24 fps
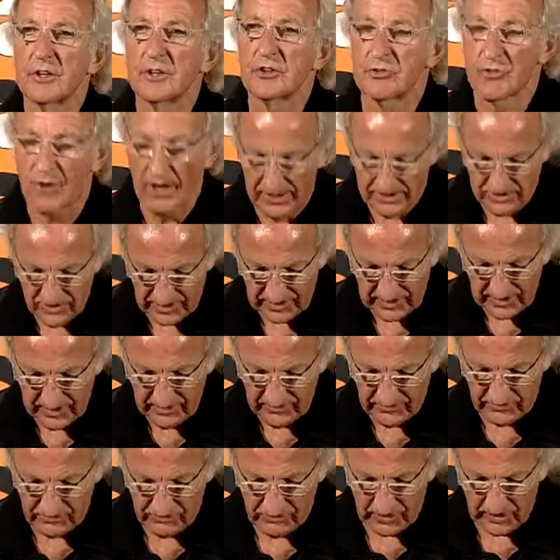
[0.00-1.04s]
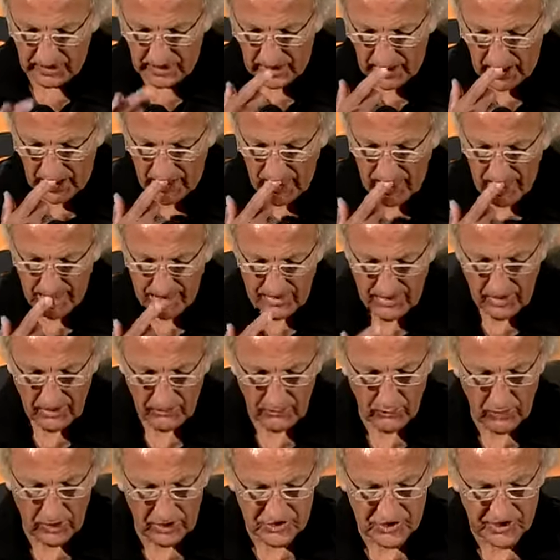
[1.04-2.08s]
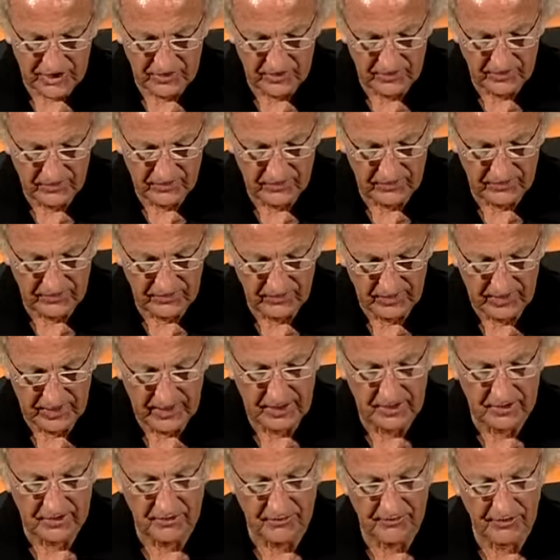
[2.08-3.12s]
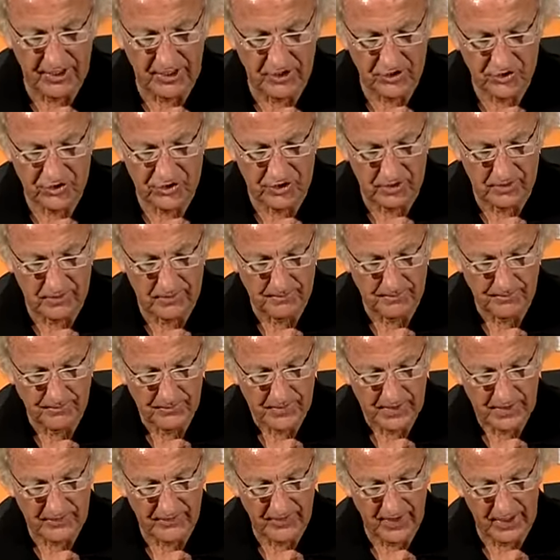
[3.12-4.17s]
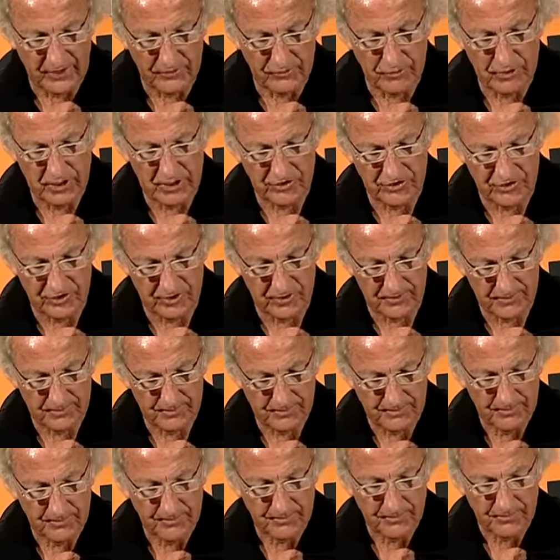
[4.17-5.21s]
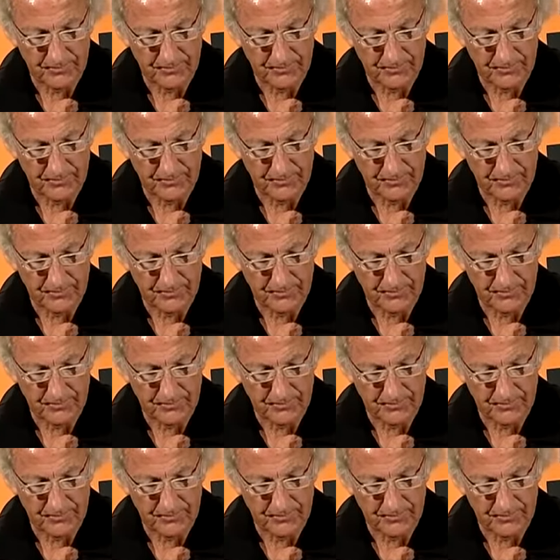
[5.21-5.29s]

the tragic history of Washington's intervention in that region.